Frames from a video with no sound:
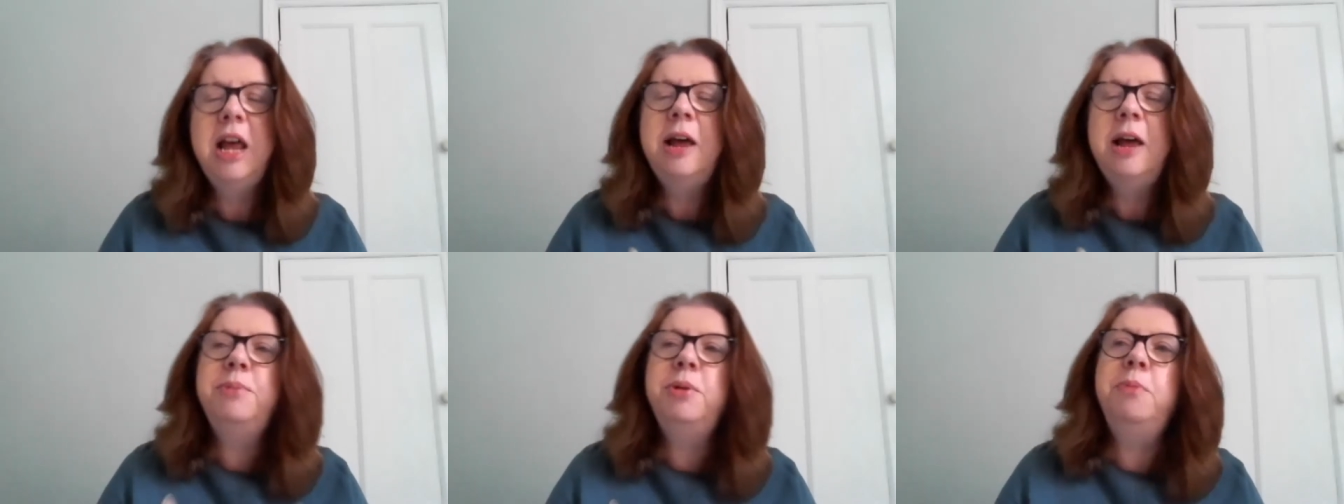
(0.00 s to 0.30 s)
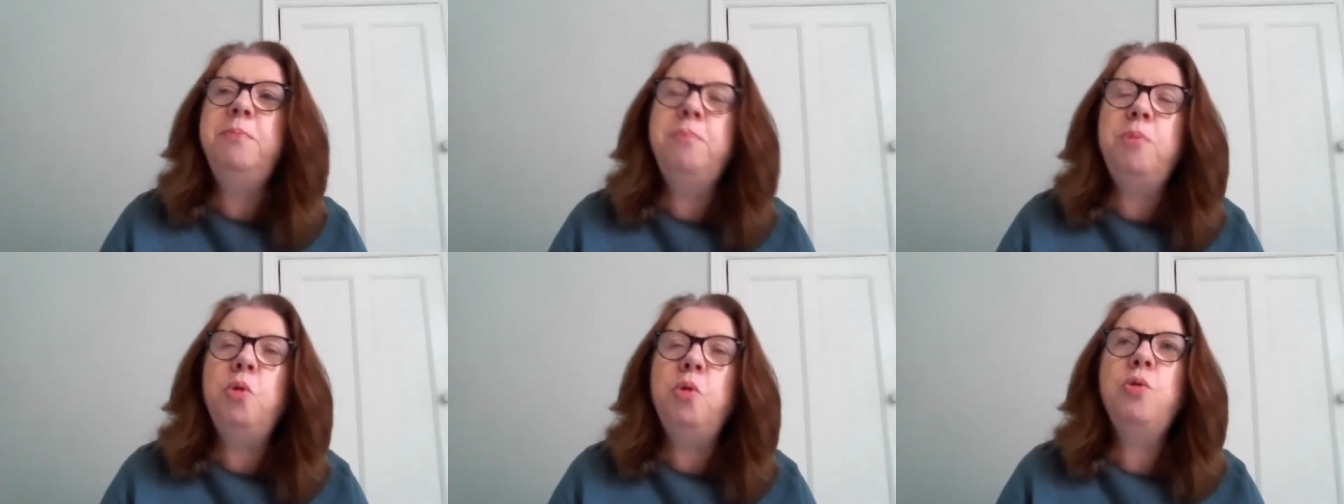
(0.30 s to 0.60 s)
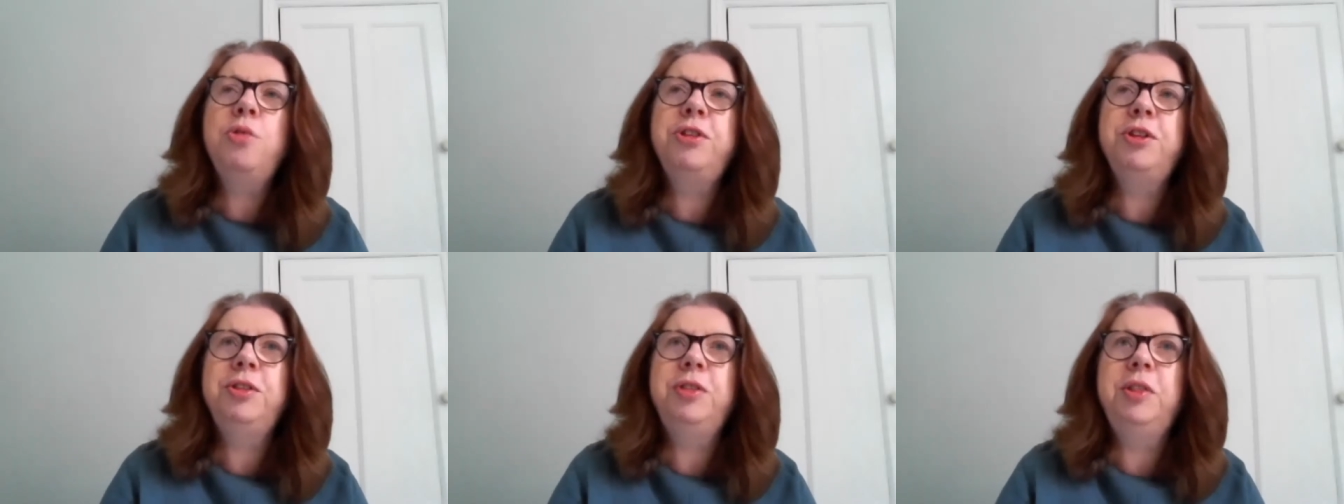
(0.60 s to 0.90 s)
But
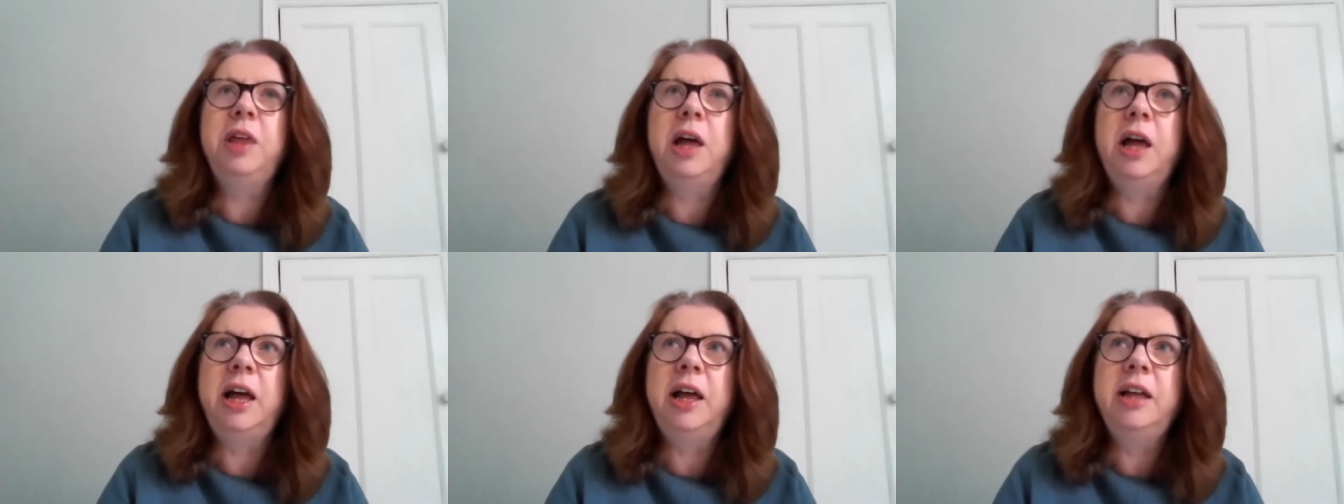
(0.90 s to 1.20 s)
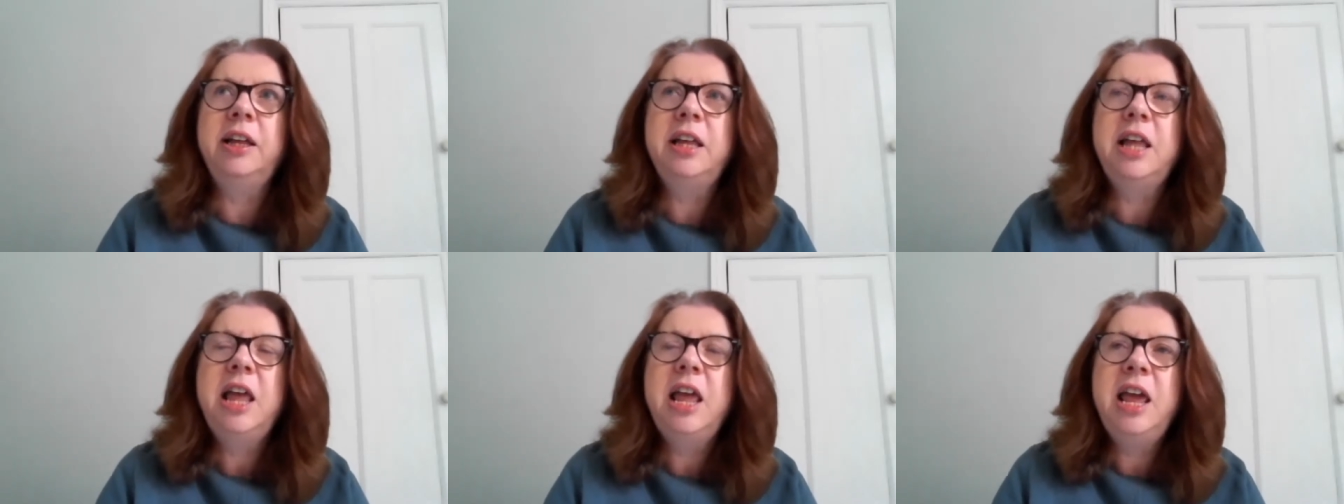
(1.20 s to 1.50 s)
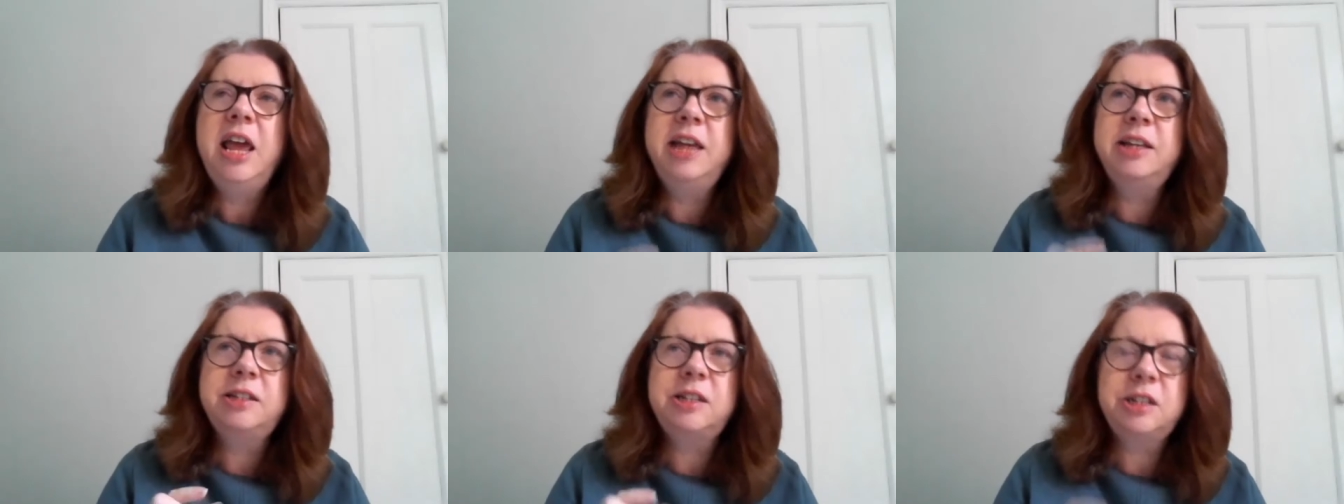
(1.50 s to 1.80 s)
more than that,
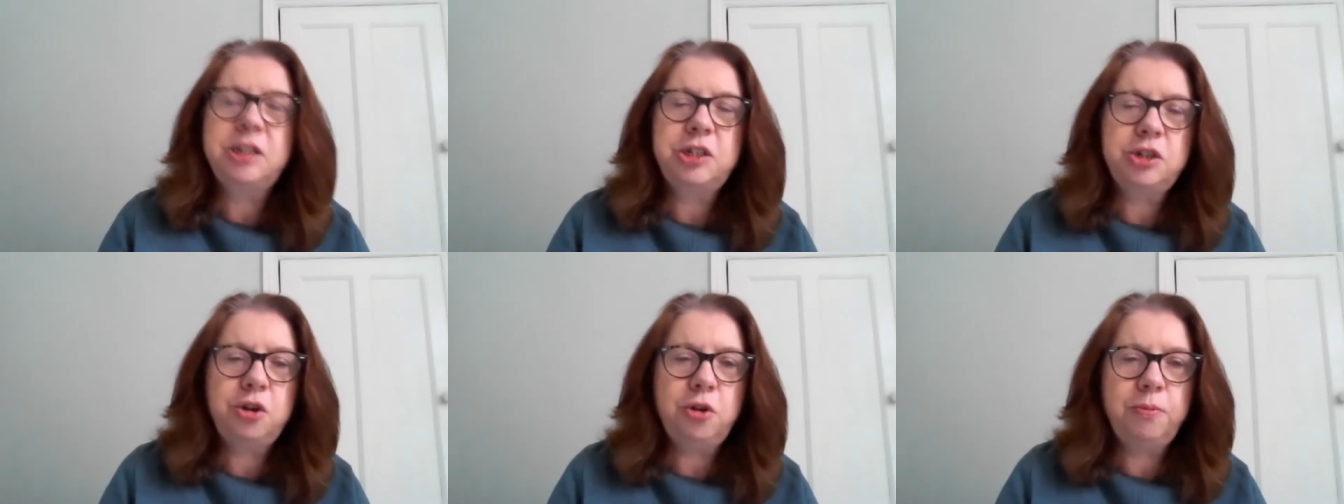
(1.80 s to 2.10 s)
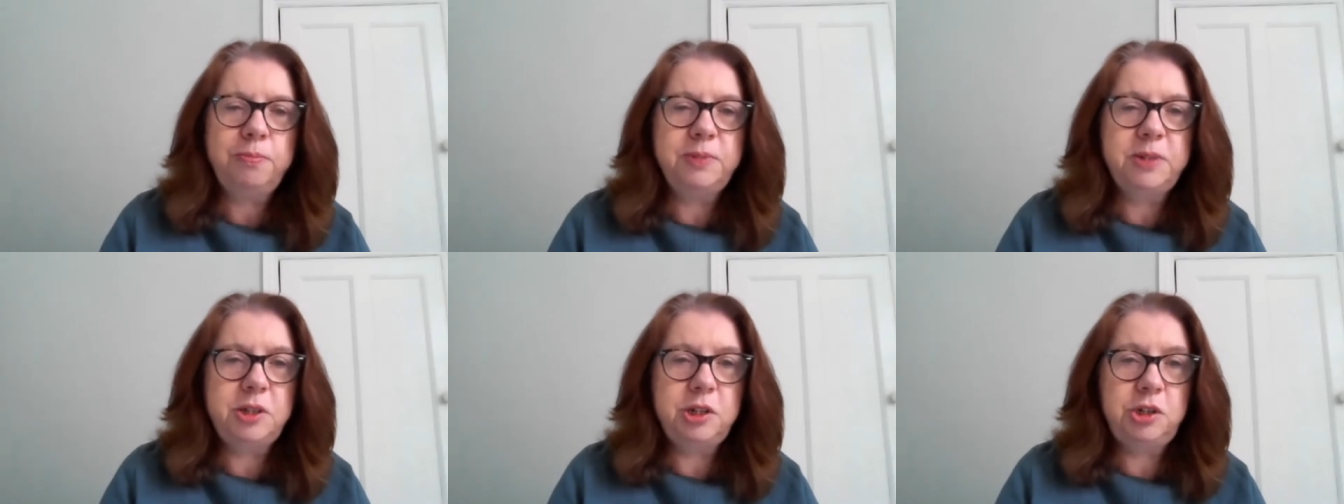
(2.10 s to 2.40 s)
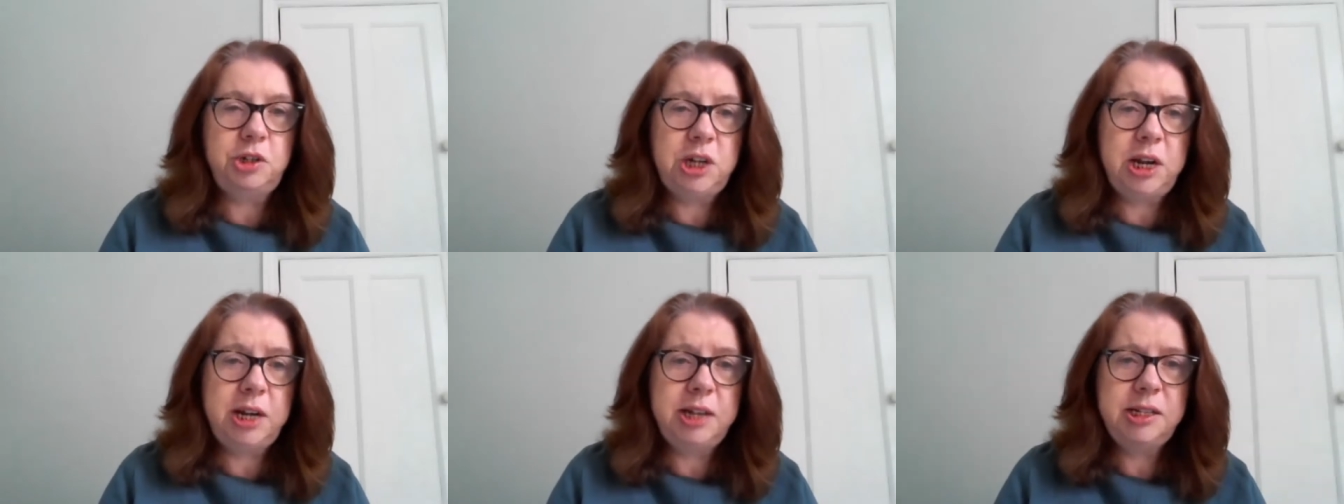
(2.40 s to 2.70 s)
it stops the
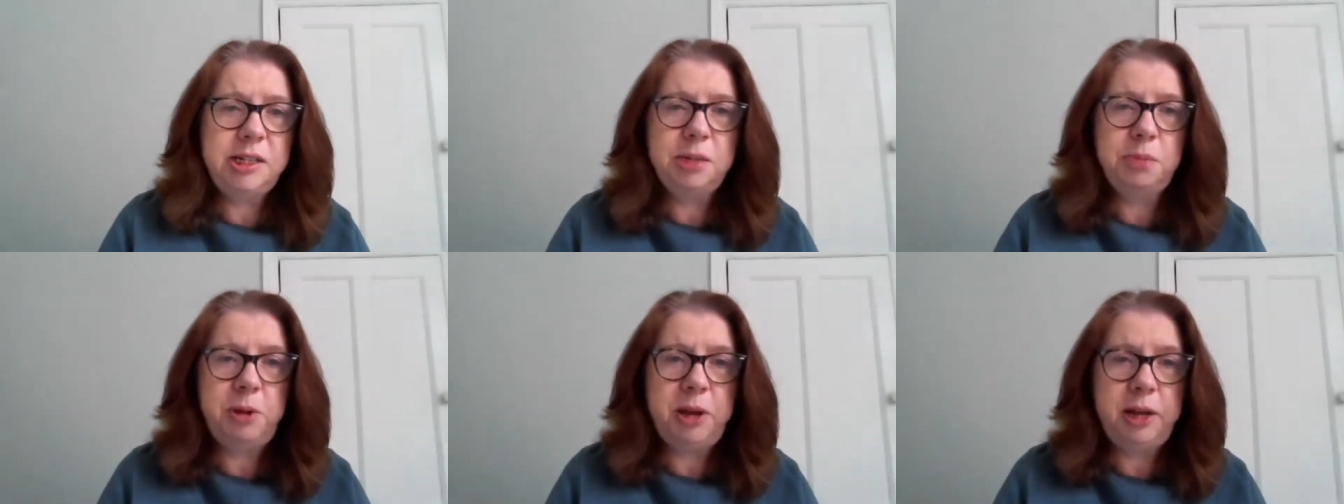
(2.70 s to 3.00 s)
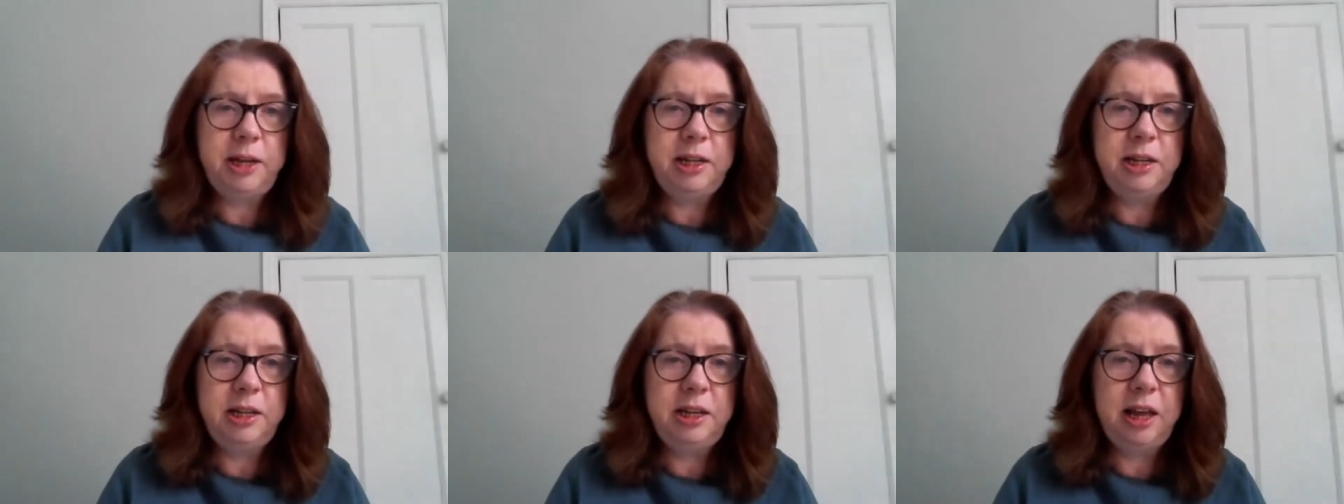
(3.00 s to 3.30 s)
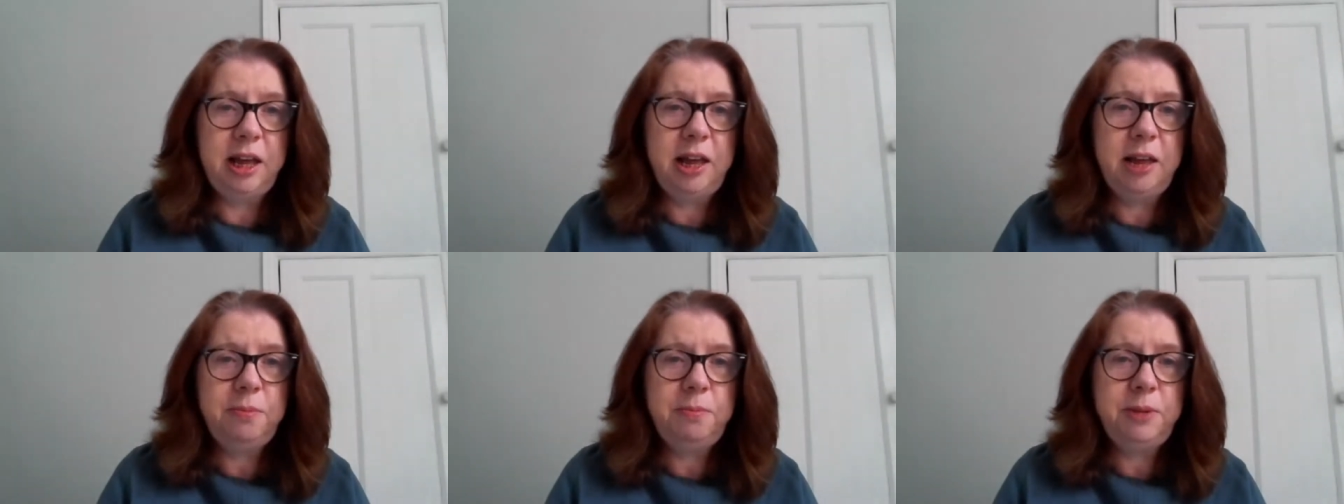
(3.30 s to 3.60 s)
gender pay
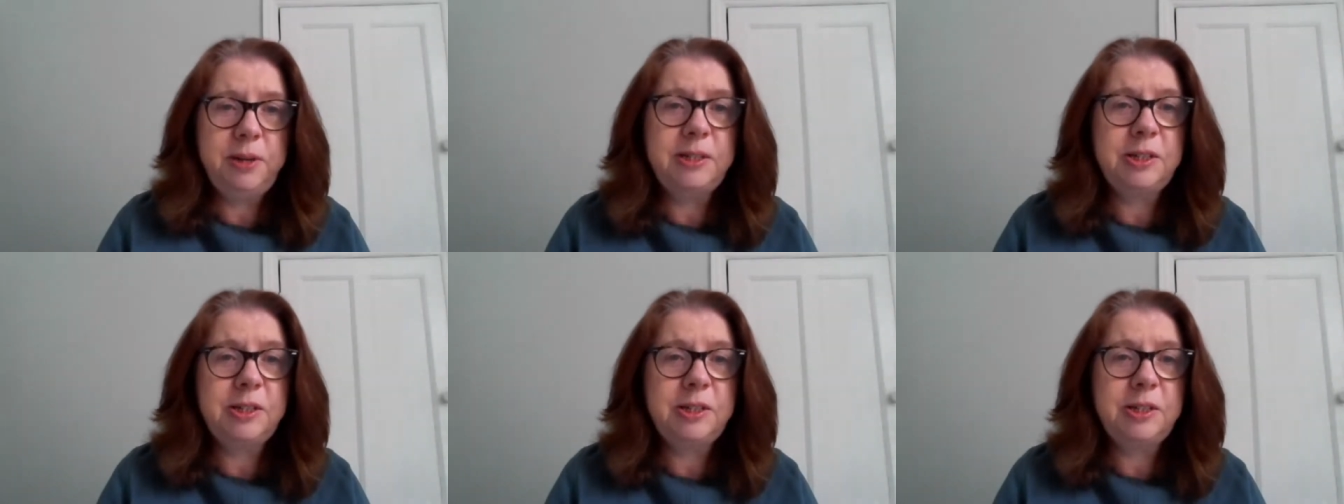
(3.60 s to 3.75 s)
gap,